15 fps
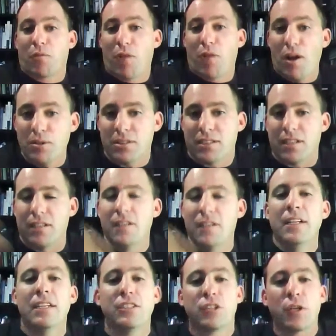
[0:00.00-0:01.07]
Royston.
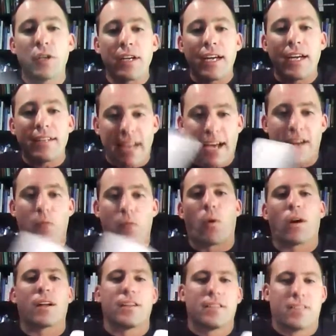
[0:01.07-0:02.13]
So you can get down and
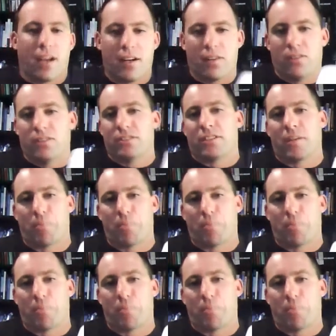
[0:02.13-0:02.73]
work in the tunnel as an